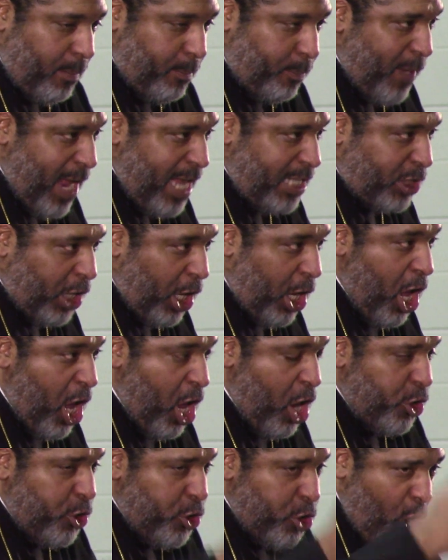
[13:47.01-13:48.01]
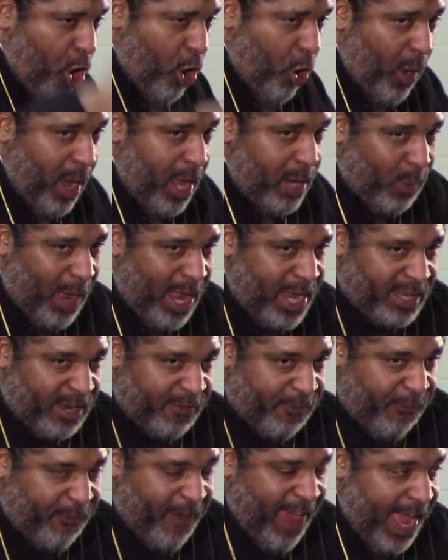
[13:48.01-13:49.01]
compressor, knowing what
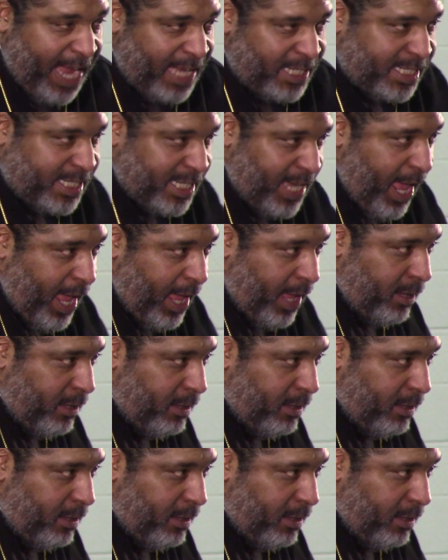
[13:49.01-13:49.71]
the facts say,